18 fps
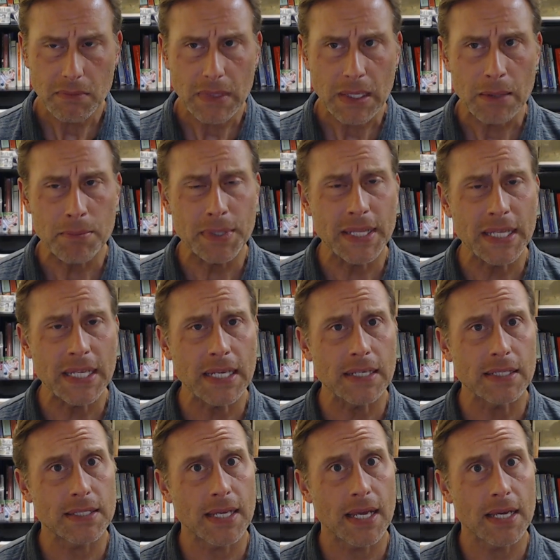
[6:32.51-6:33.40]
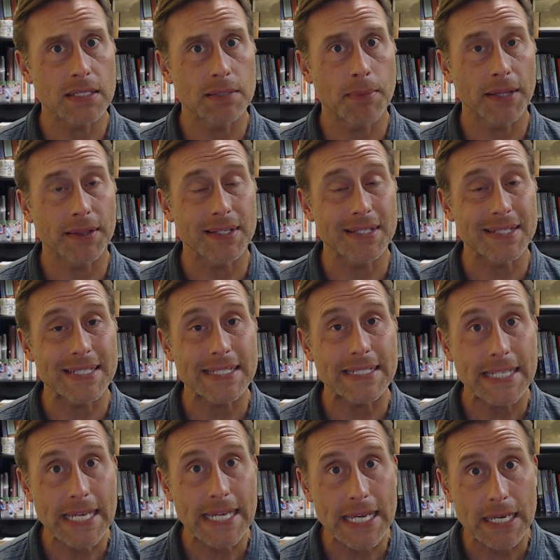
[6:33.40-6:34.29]
But then he says about the
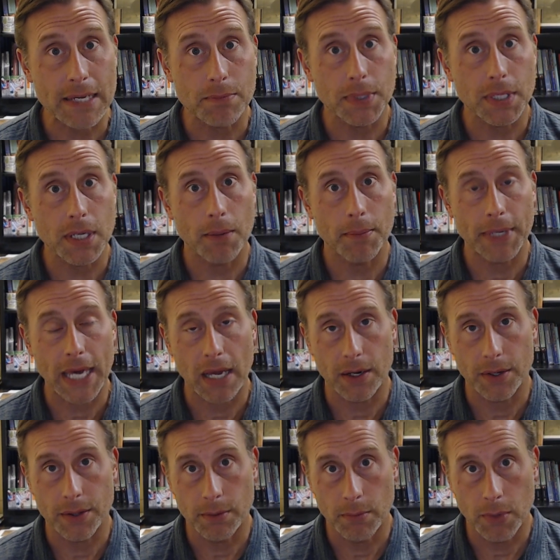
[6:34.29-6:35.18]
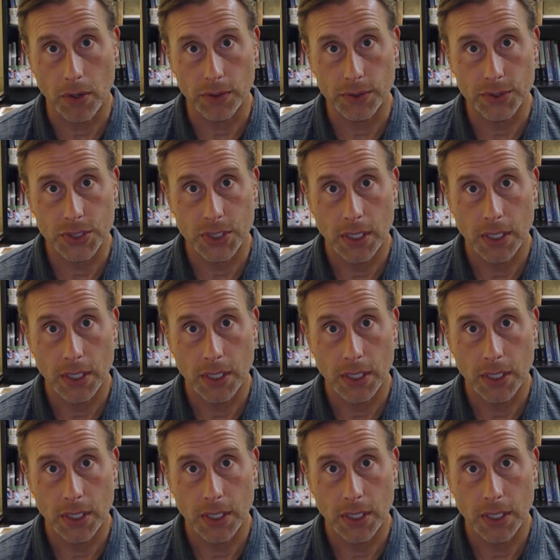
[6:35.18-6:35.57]
steam coming out of the mulch.